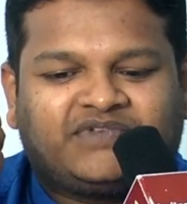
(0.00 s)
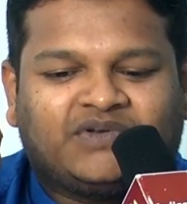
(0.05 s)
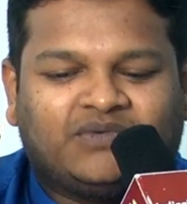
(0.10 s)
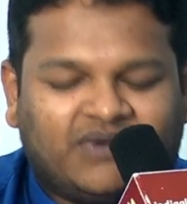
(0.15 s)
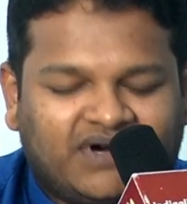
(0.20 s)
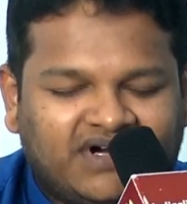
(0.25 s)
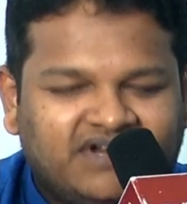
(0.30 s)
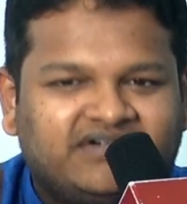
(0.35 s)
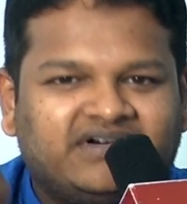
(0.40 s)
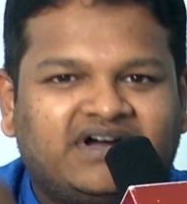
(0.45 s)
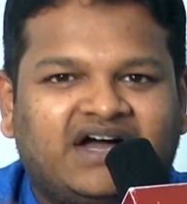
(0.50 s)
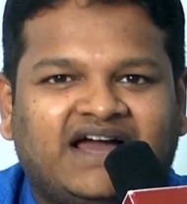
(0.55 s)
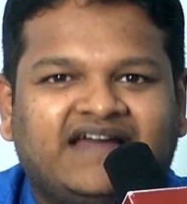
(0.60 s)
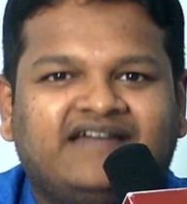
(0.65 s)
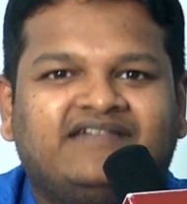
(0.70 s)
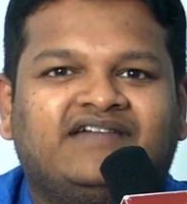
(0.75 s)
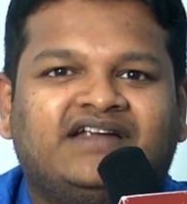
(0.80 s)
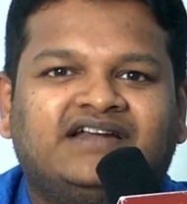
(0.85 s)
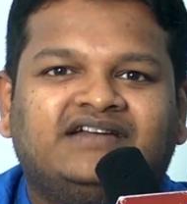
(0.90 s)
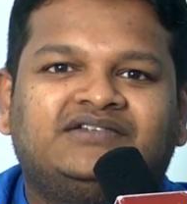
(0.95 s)
whatever I
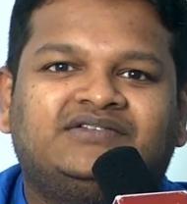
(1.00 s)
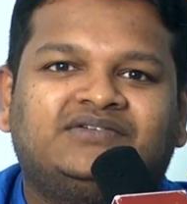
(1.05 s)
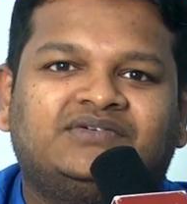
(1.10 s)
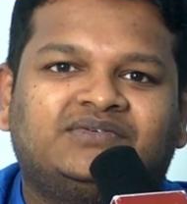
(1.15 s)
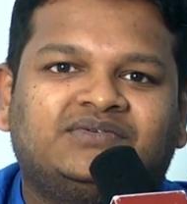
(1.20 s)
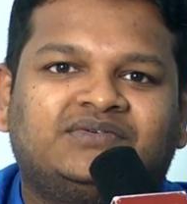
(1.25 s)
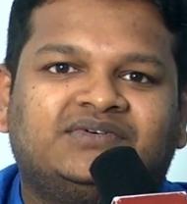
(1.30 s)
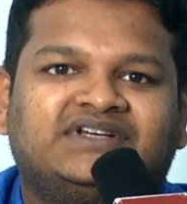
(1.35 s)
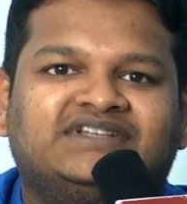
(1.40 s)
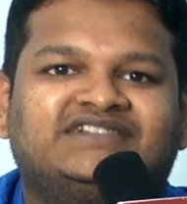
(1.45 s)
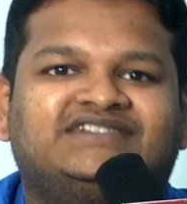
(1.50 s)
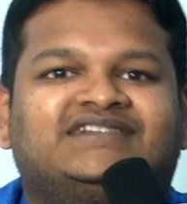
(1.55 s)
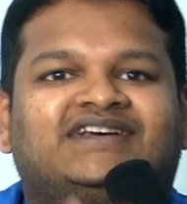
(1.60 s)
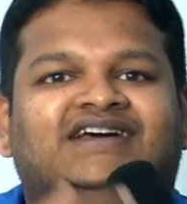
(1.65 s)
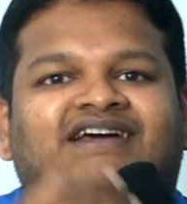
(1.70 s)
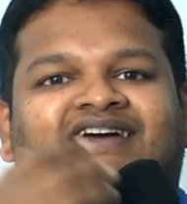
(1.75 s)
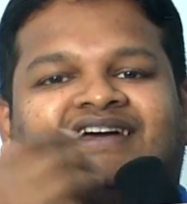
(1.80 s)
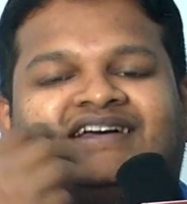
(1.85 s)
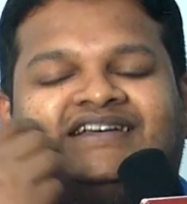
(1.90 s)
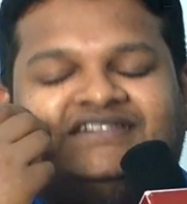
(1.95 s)
went through
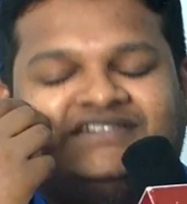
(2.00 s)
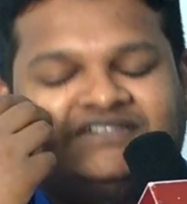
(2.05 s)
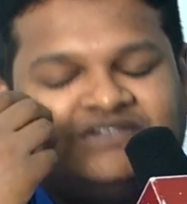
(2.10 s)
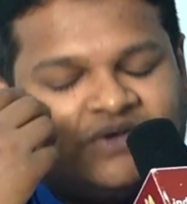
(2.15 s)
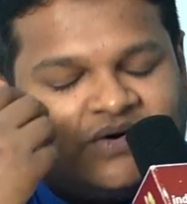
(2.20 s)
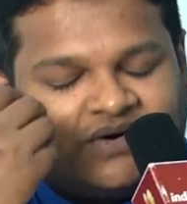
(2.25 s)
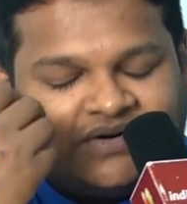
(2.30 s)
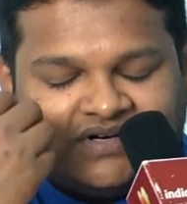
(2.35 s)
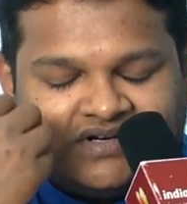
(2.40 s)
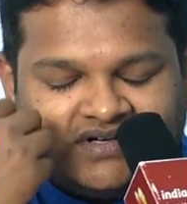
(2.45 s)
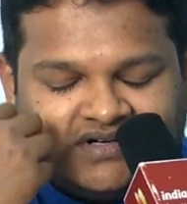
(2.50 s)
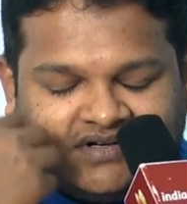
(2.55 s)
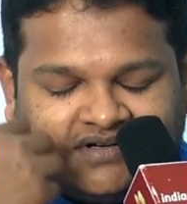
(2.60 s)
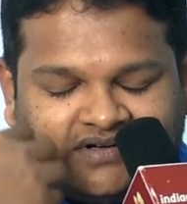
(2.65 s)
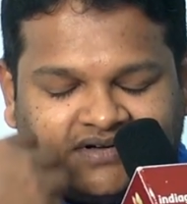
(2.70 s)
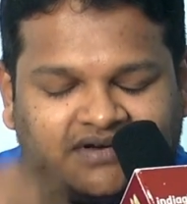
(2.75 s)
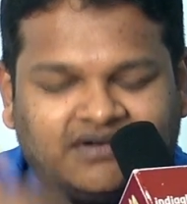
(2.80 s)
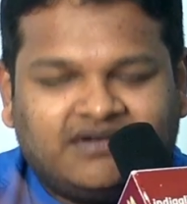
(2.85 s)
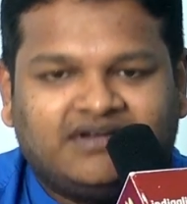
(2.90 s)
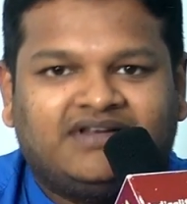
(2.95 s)
is not at
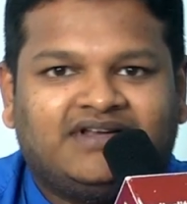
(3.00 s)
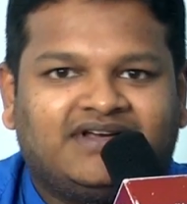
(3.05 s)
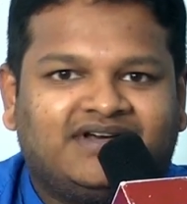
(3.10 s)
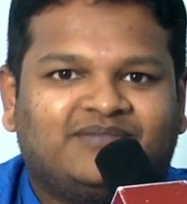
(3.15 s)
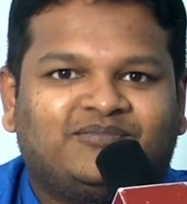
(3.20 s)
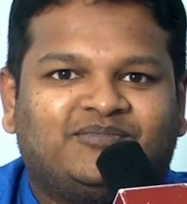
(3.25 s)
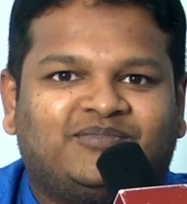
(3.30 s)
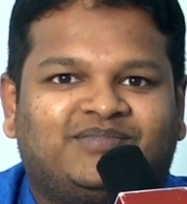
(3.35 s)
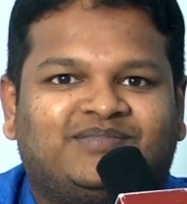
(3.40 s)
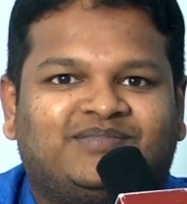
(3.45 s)
all a